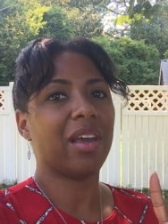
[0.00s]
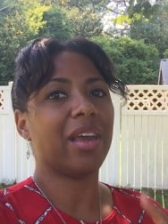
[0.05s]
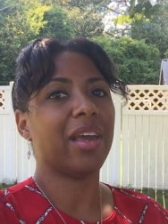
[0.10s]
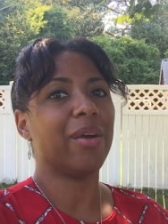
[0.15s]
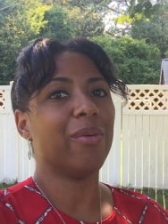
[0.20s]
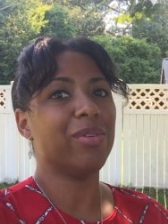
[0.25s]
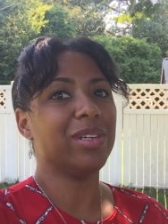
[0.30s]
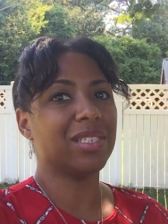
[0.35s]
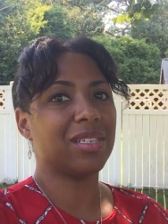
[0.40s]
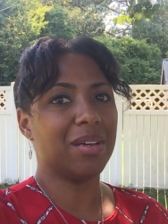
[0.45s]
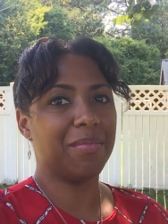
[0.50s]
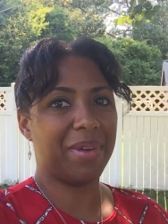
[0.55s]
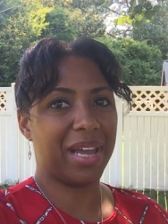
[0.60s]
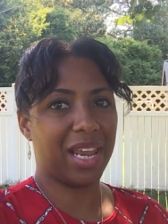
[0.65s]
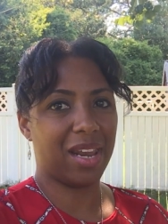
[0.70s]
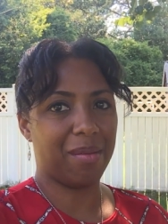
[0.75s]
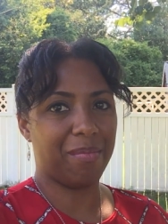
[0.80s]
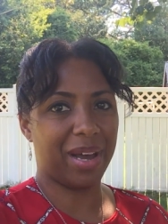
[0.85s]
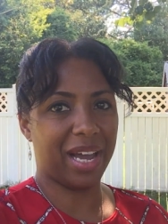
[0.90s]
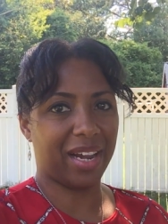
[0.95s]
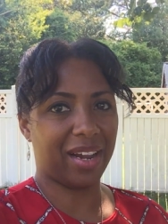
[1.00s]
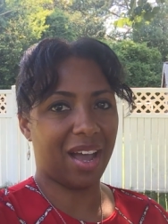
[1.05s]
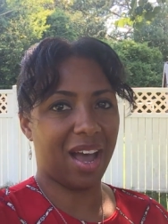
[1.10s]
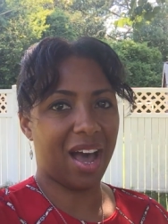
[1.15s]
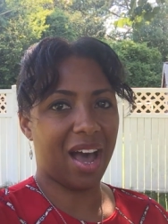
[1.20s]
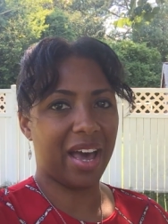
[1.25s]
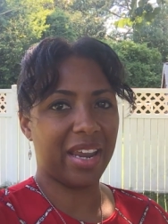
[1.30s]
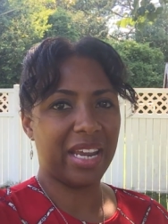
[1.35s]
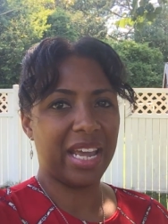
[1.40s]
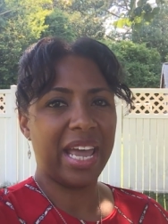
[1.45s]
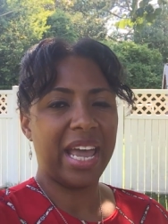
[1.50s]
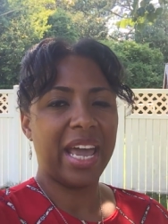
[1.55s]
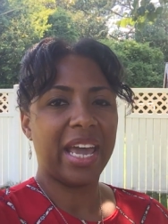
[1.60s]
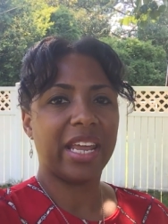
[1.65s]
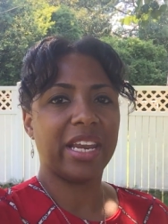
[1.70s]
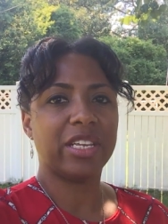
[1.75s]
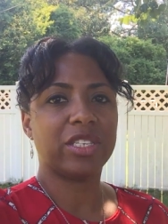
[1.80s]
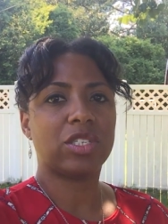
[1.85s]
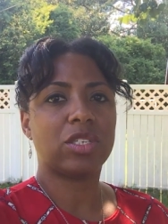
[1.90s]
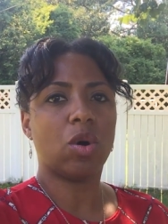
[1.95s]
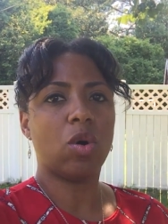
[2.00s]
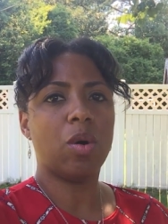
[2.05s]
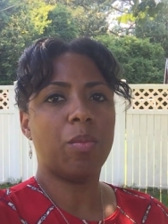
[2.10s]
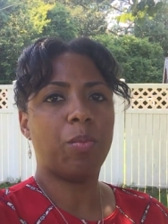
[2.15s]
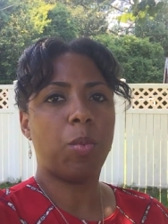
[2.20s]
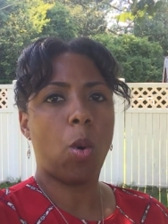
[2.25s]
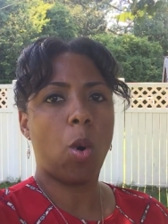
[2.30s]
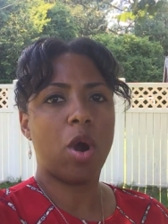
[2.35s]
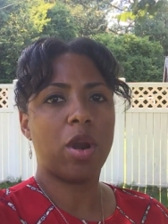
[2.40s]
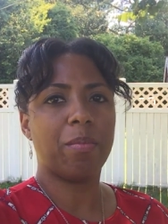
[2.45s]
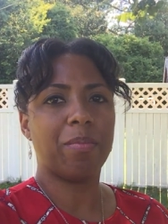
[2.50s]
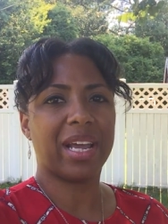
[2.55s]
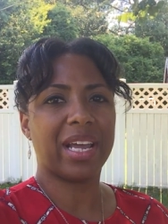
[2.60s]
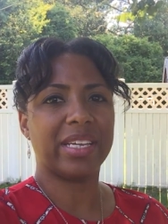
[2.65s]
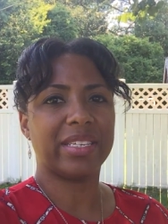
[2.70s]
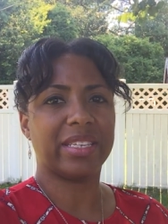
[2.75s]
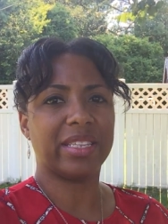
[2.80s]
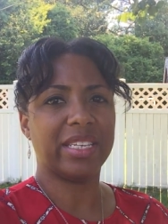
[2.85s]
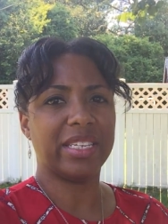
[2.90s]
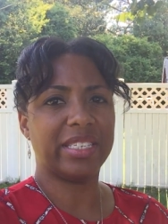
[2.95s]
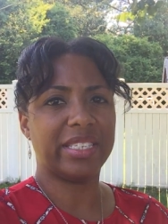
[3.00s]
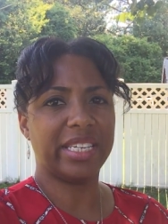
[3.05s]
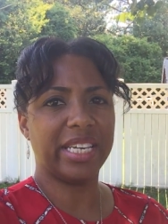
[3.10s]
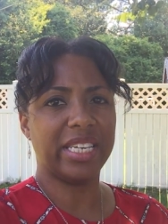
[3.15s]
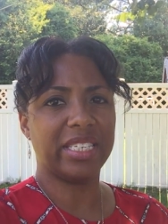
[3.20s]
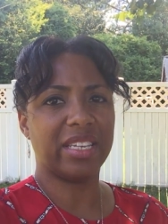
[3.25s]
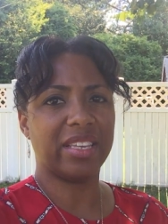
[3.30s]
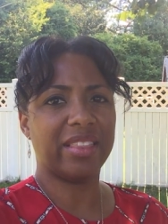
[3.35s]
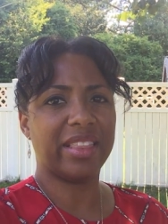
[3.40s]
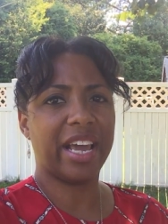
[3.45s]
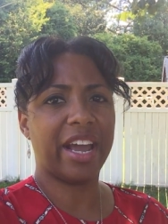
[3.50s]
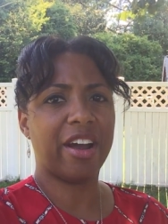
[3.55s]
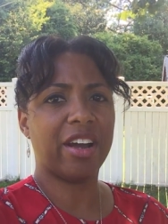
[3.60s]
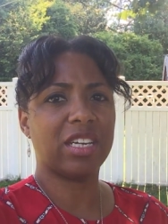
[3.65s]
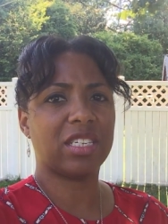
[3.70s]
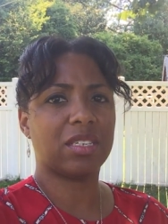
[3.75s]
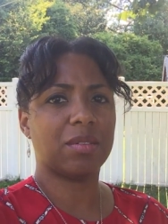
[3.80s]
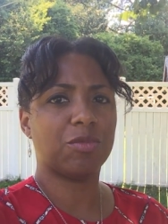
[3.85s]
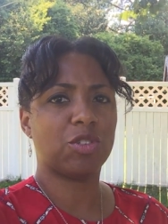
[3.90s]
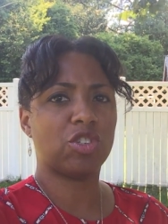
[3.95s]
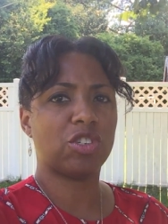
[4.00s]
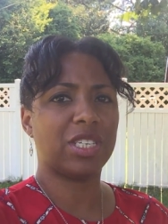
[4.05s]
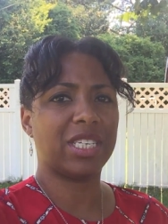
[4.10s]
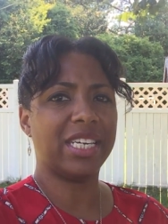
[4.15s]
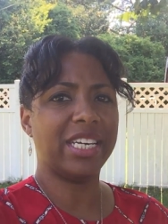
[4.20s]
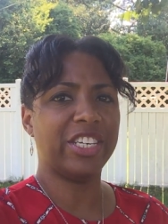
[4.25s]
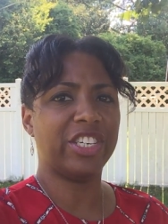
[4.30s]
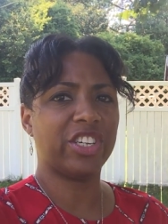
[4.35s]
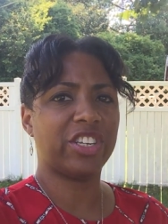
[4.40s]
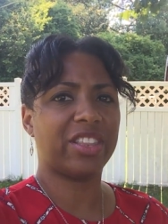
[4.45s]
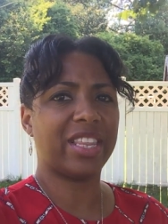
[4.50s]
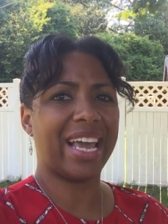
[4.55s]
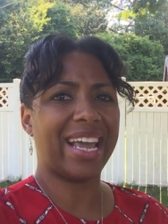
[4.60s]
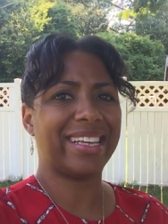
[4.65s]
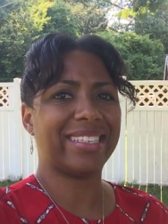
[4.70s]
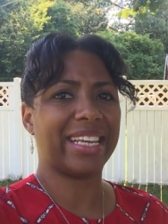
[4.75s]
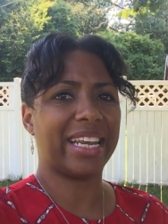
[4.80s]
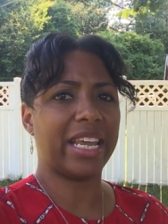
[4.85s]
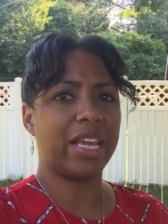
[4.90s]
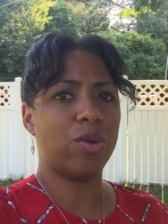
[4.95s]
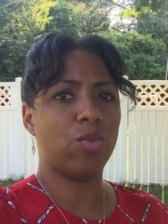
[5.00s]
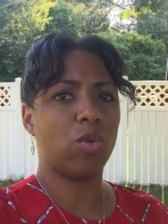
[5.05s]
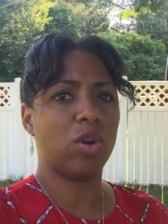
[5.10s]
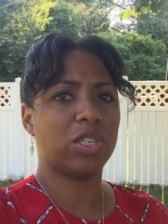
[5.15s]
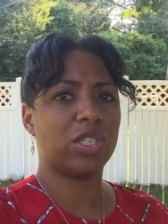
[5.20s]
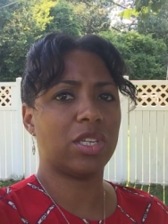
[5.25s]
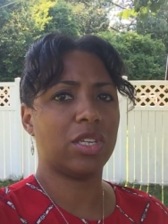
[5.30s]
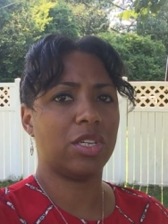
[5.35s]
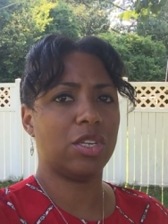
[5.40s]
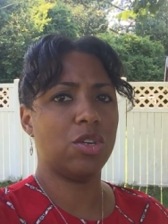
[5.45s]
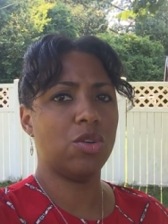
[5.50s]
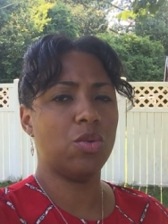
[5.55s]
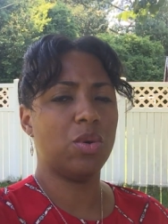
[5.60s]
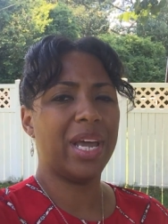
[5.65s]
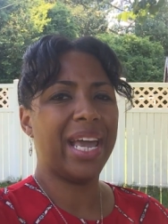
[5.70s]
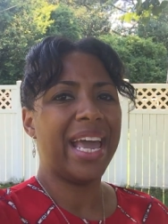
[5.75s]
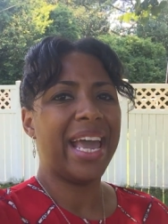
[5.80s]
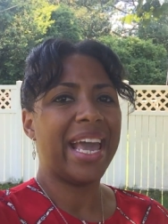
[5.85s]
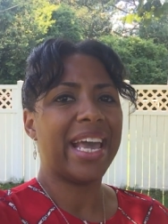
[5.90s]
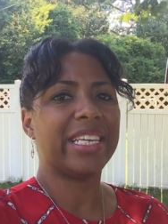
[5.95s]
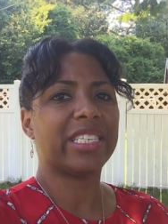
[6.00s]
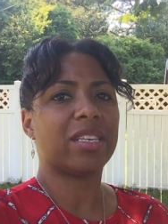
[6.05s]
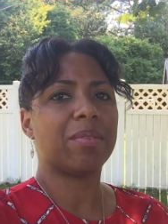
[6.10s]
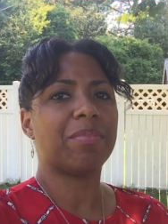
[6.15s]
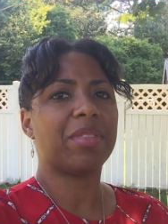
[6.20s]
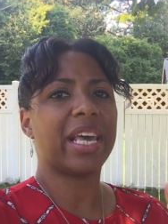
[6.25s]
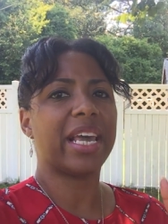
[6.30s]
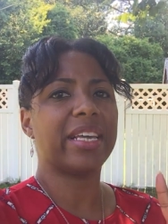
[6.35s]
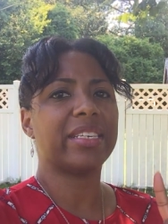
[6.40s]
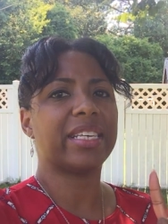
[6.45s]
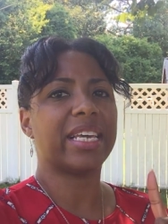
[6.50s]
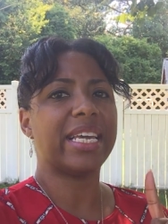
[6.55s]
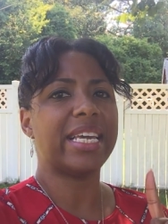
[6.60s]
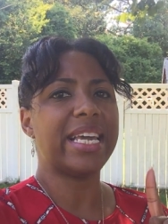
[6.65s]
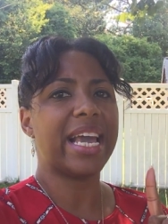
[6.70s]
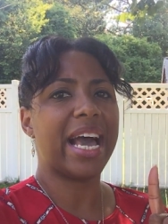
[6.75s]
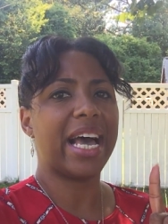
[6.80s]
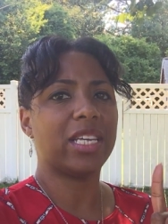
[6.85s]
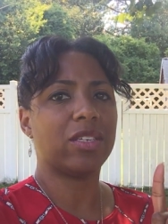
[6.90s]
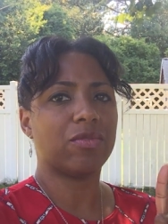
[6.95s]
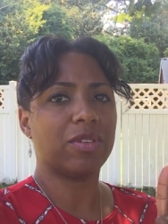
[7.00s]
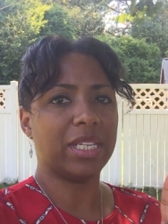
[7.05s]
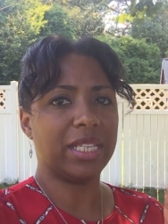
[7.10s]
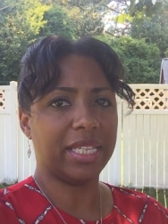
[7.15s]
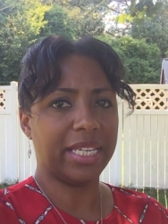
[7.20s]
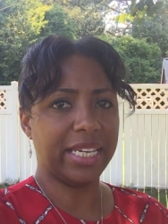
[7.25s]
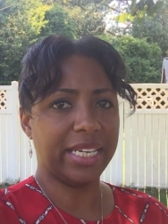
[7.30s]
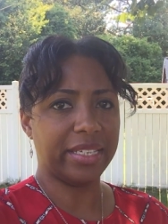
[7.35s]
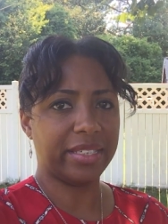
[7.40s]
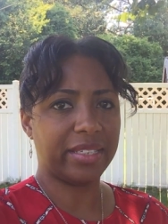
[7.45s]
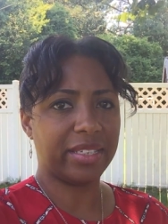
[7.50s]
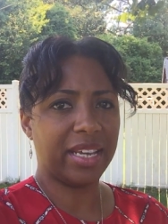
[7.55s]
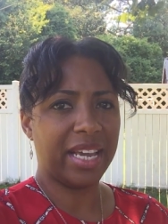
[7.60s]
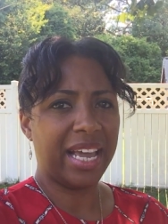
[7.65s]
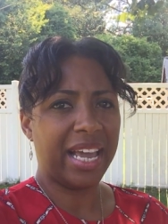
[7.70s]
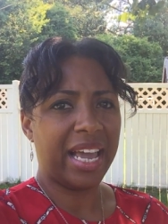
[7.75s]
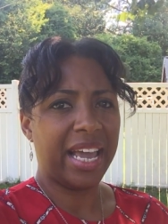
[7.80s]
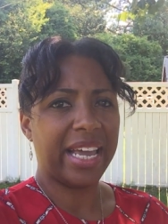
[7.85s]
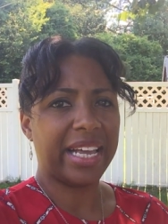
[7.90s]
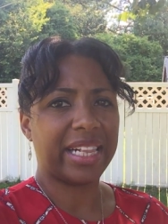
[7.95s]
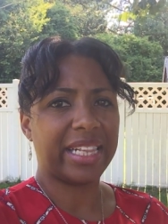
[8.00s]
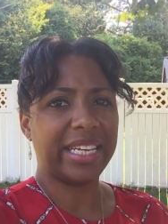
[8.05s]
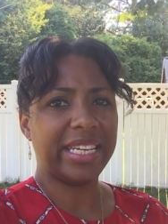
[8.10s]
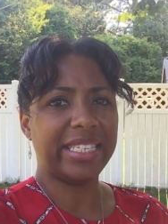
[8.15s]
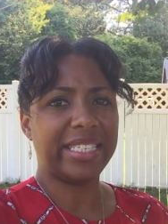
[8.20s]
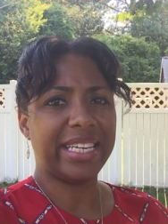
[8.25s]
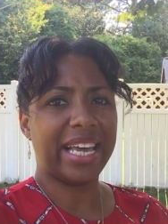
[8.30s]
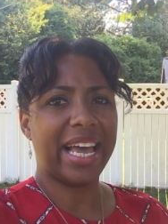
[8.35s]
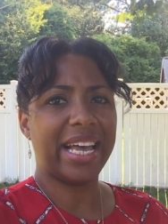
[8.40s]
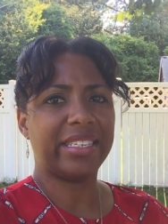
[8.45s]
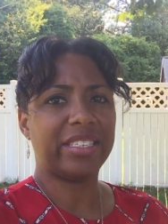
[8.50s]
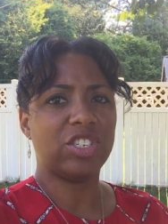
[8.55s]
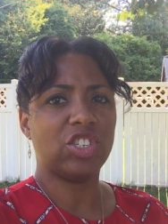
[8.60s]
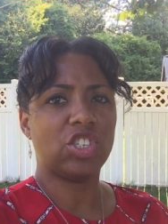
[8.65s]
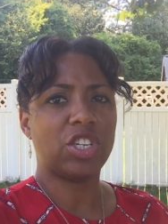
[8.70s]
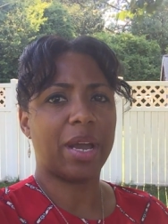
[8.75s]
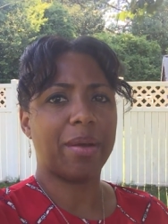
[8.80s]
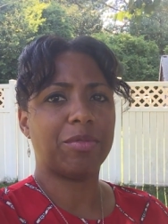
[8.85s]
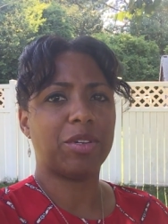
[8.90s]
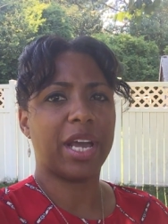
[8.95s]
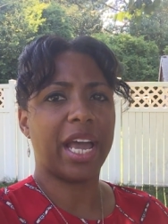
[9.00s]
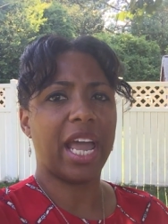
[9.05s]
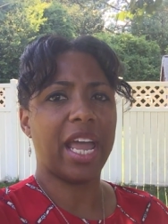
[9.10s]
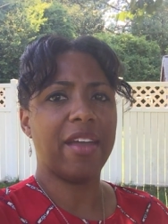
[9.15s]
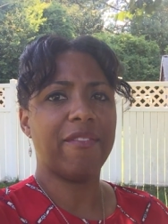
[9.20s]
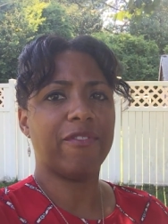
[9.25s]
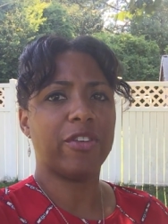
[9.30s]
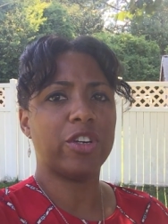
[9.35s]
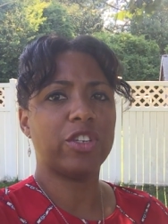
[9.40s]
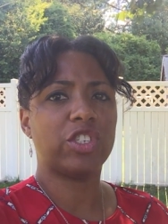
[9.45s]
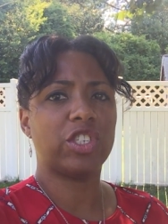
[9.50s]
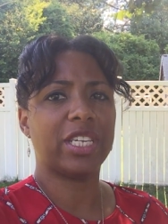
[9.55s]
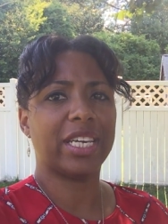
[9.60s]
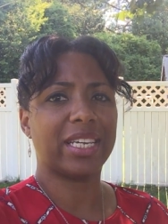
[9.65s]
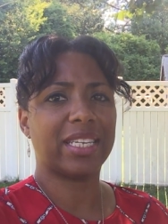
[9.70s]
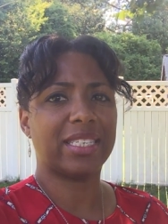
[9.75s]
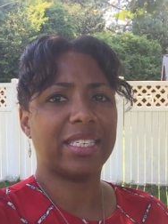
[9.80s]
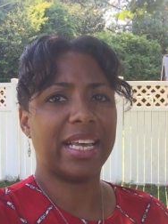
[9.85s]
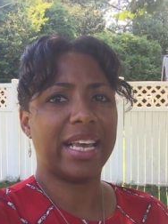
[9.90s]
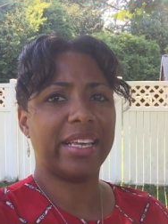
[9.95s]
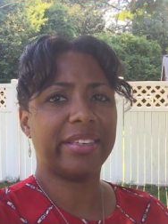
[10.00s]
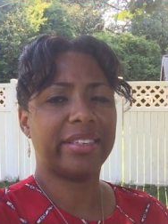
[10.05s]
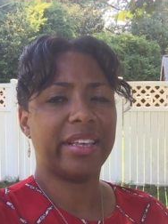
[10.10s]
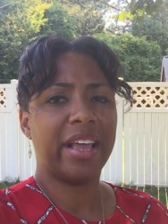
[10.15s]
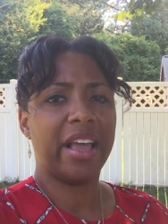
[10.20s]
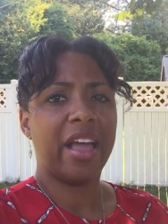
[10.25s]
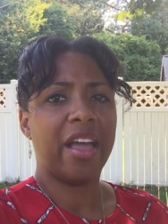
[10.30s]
it was commanded by God. And it's so important because in this season, there are some strategic things that he wants to do and some things that he has released. Ecclesiastes chapter 8, verse 6 says,